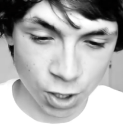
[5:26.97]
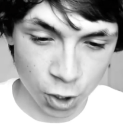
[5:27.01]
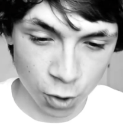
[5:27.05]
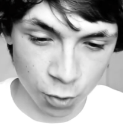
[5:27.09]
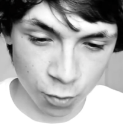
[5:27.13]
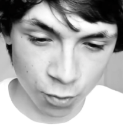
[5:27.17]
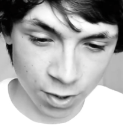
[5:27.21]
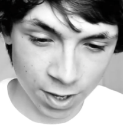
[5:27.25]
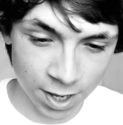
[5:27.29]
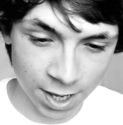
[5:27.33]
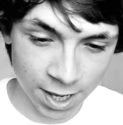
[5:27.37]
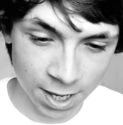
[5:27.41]

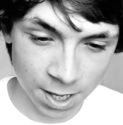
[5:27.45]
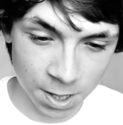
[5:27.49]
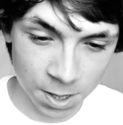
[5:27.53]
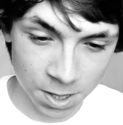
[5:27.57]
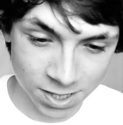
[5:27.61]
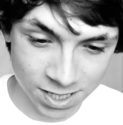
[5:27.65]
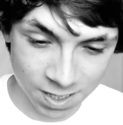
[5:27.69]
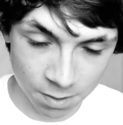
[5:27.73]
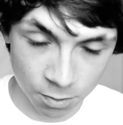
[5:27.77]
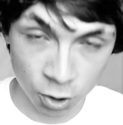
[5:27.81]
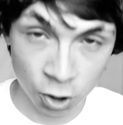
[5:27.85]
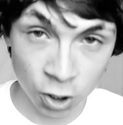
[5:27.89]
during
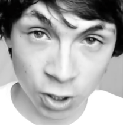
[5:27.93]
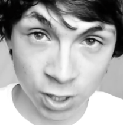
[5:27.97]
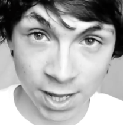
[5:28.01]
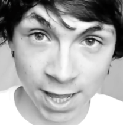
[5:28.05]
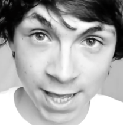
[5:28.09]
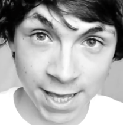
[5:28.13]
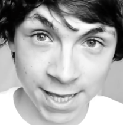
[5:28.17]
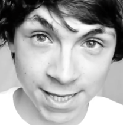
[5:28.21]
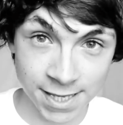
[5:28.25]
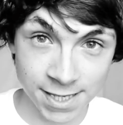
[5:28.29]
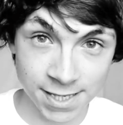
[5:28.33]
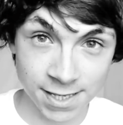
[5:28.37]
the summer
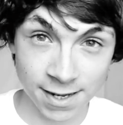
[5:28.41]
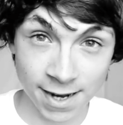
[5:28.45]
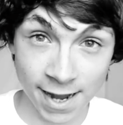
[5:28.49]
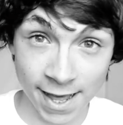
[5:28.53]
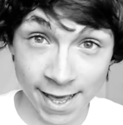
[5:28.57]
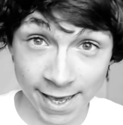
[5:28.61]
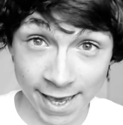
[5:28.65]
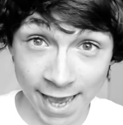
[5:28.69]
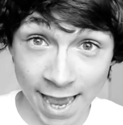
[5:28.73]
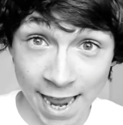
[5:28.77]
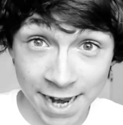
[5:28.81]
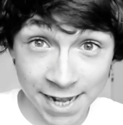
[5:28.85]
holidays,
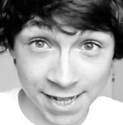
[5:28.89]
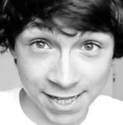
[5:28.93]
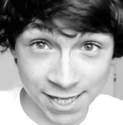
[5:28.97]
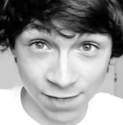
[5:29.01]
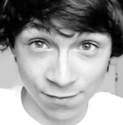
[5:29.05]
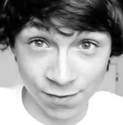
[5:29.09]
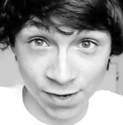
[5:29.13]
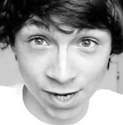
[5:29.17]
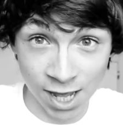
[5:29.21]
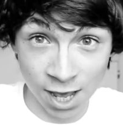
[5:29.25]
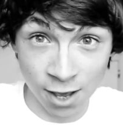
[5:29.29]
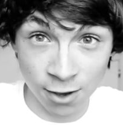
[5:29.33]
like
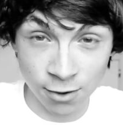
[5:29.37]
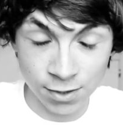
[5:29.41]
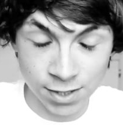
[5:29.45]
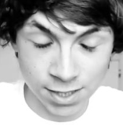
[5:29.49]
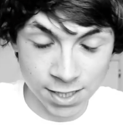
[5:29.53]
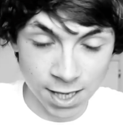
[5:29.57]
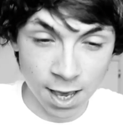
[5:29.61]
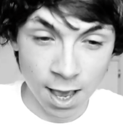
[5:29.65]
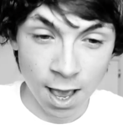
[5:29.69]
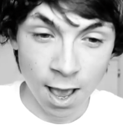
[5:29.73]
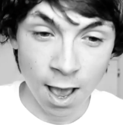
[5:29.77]
edited videos.